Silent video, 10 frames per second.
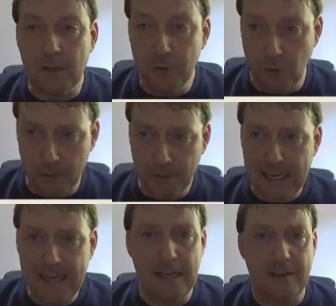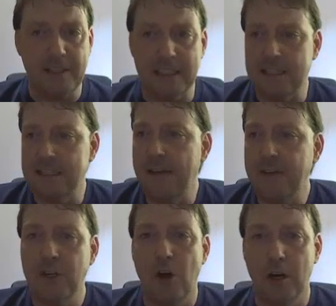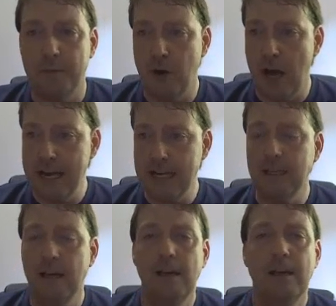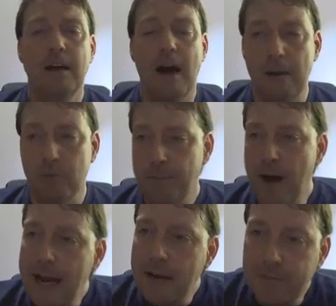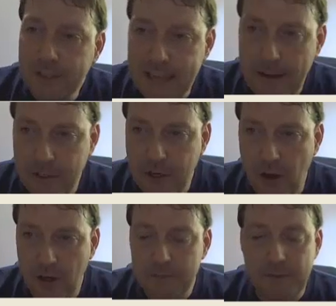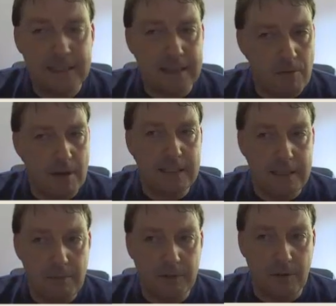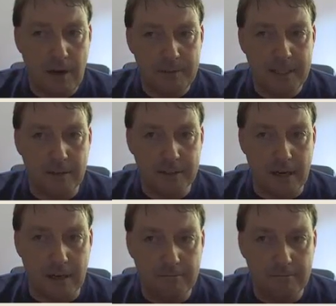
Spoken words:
Normally, if it's a $7 product, I will buy it for $7 because I want to see what their upsells are.